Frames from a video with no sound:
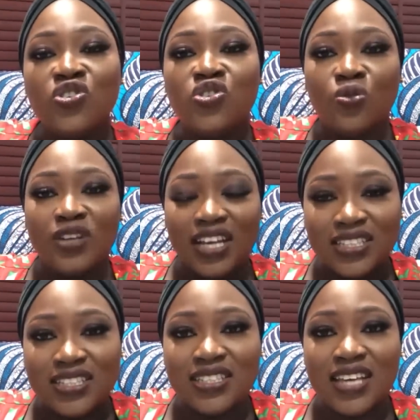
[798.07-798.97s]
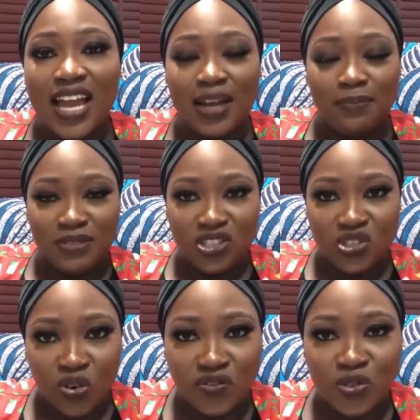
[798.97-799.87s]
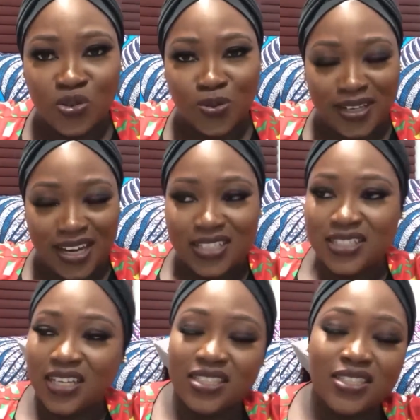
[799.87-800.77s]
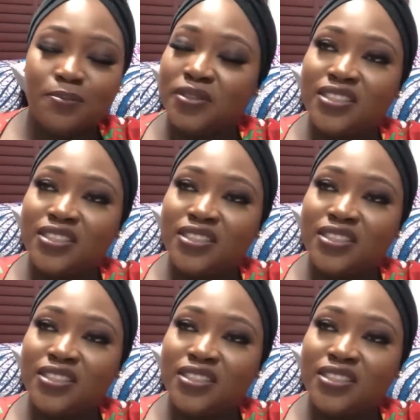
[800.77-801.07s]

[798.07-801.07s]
show that I can be soft to an extent.